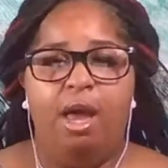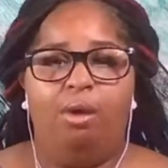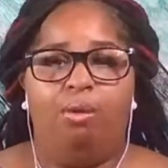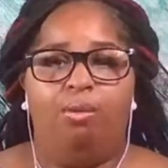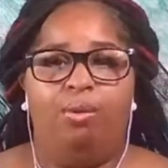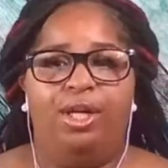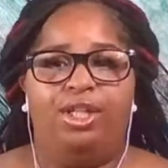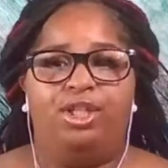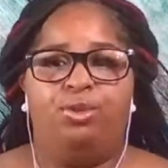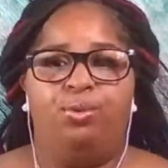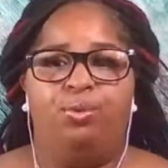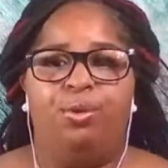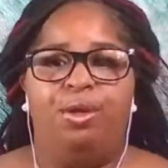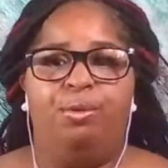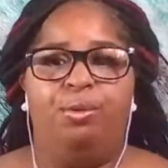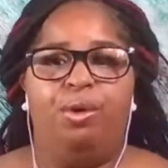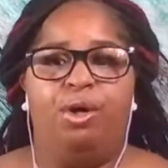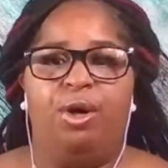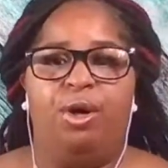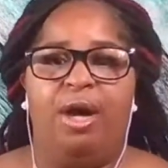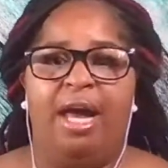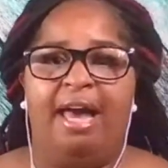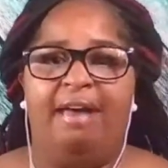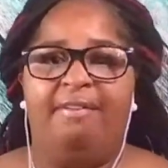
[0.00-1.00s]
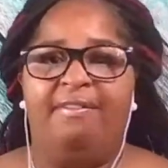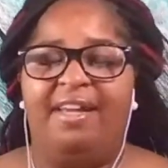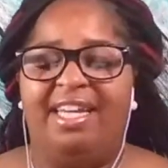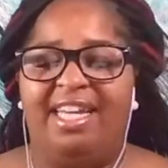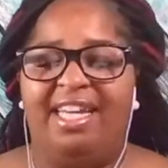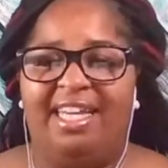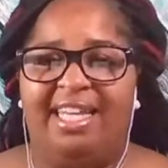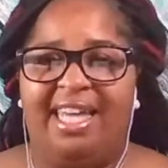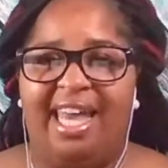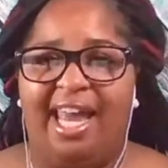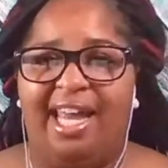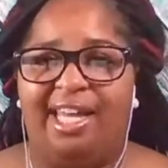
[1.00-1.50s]
which we won't have any
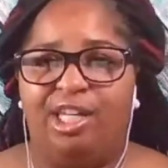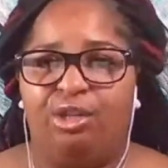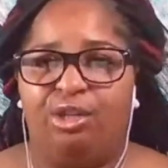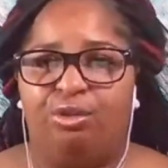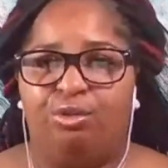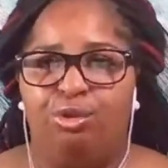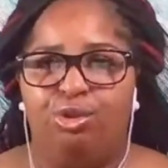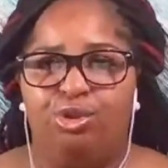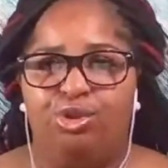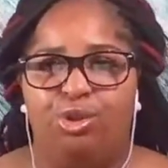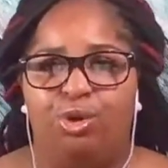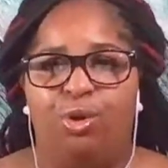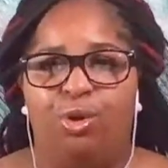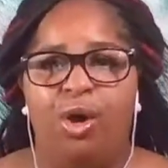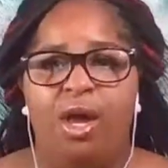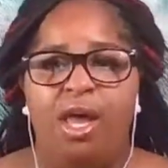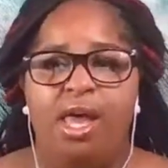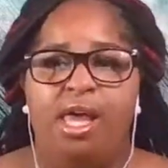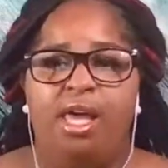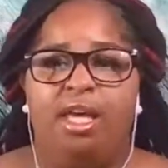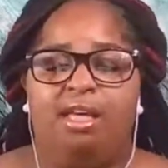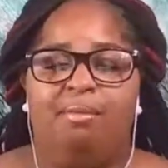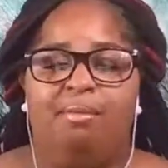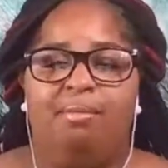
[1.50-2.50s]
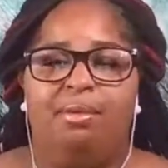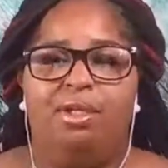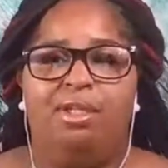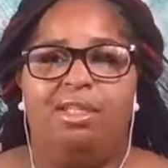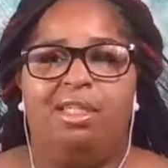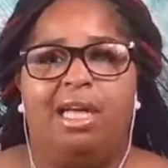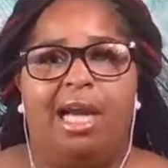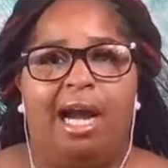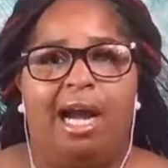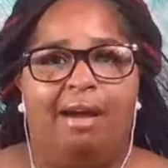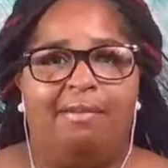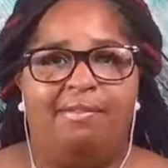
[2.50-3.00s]
Candid Crucial community
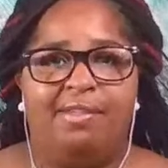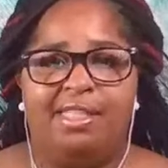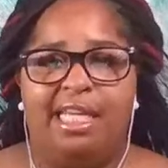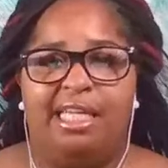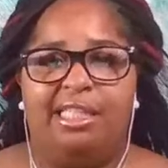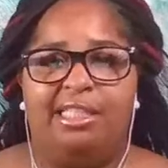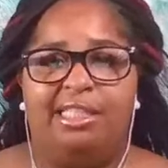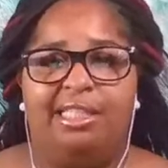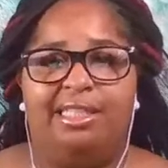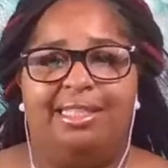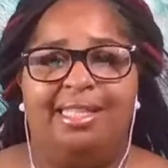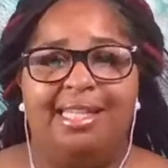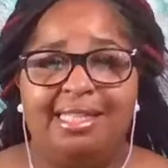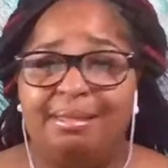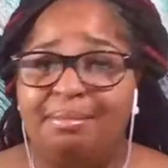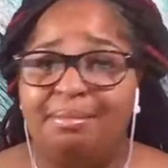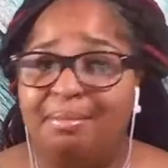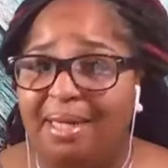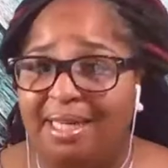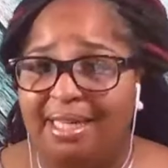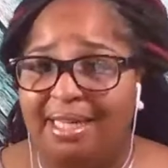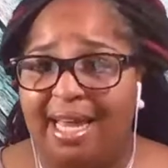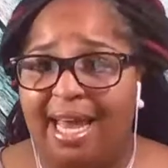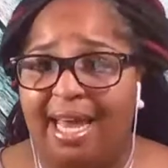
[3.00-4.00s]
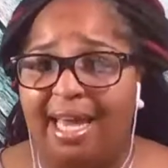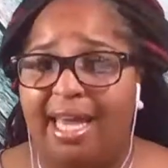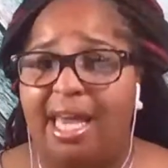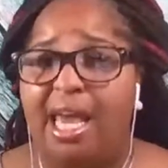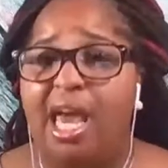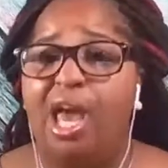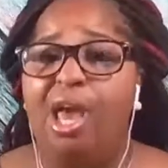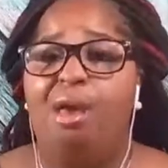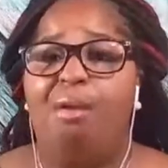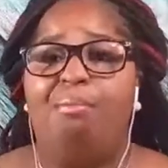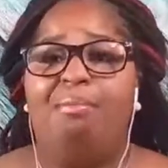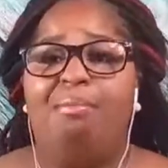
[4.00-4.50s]
conversation this Monday
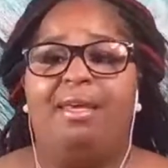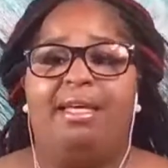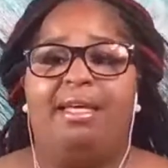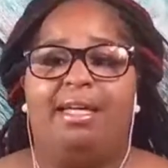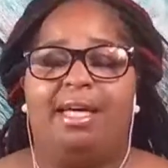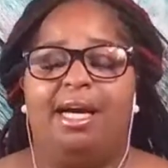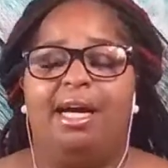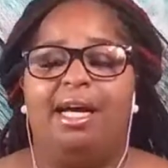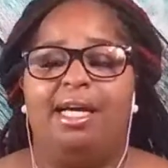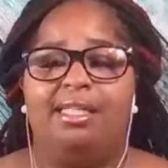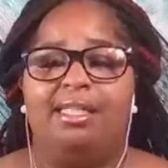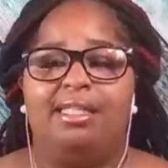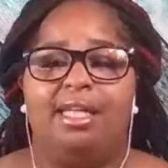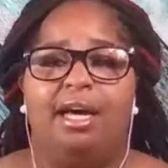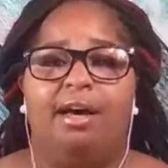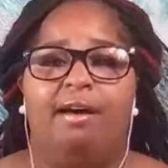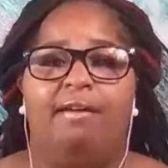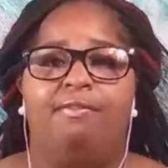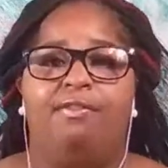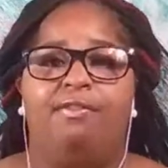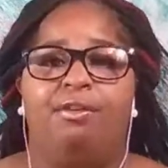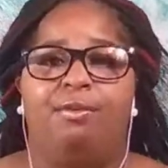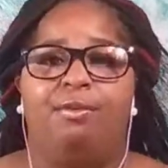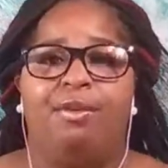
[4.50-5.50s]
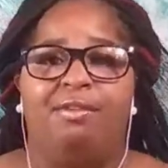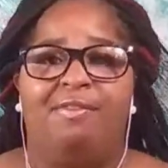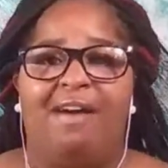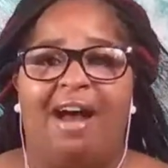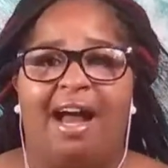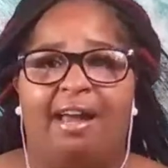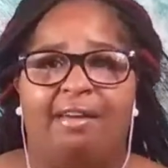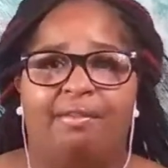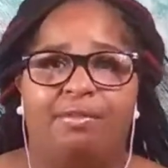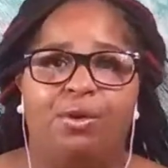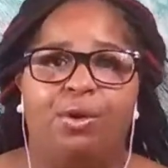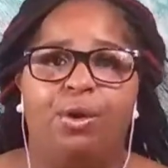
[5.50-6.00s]
because of the
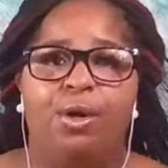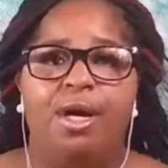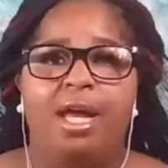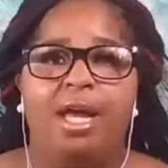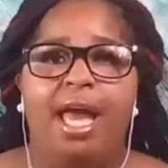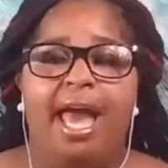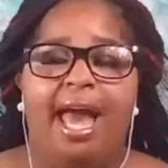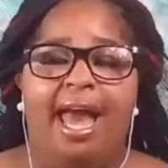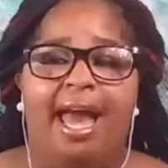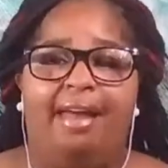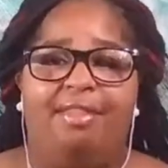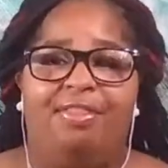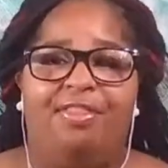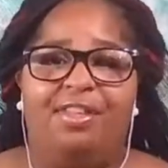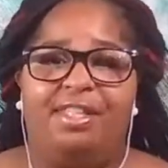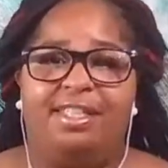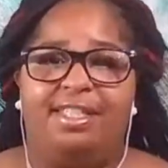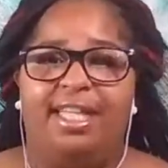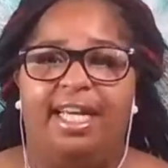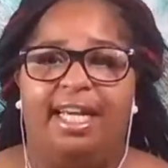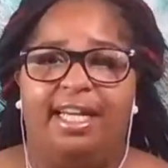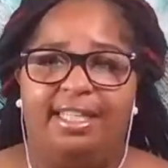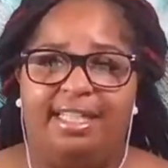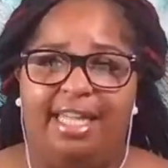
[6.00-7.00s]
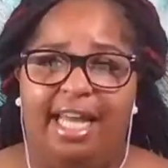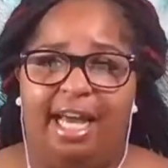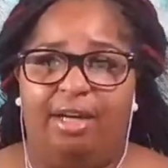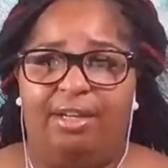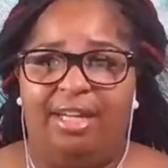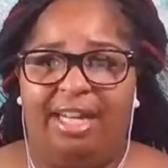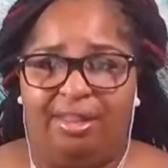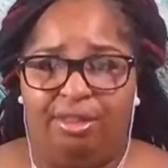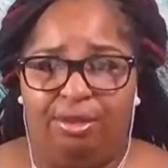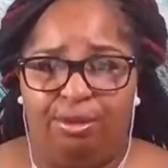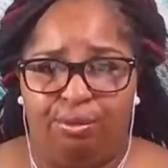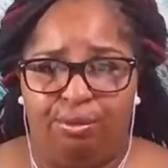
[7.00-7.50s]
revival at the tent down
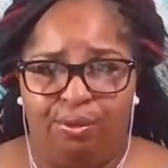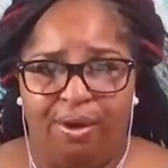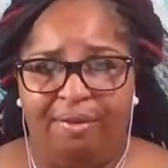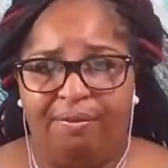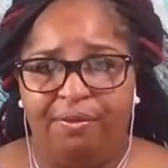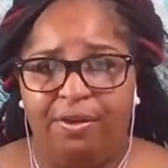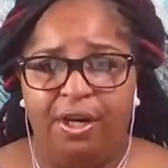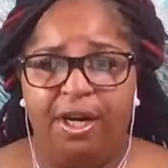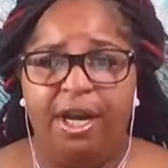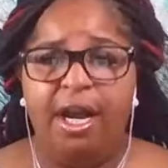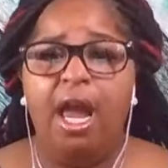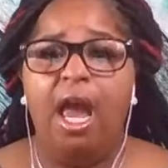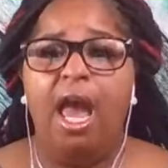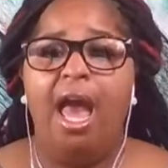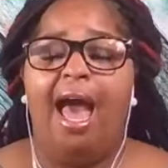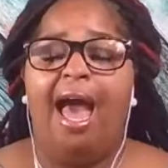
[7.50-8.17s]
at the river.